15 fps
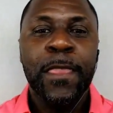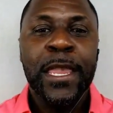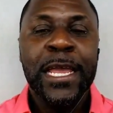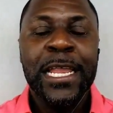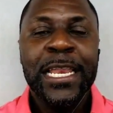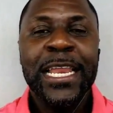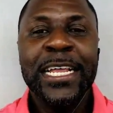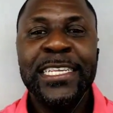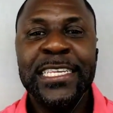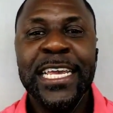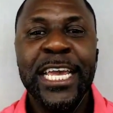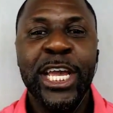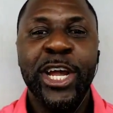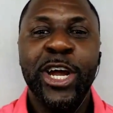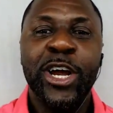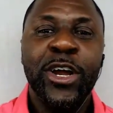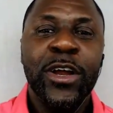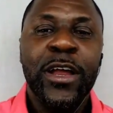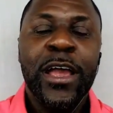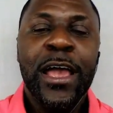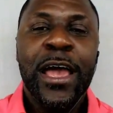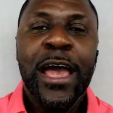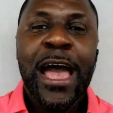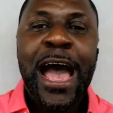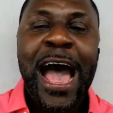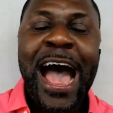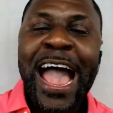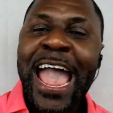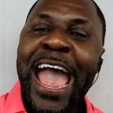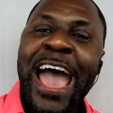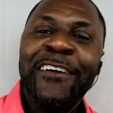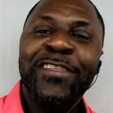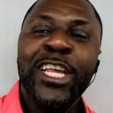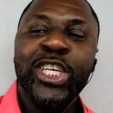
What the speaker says: let's see here. I have this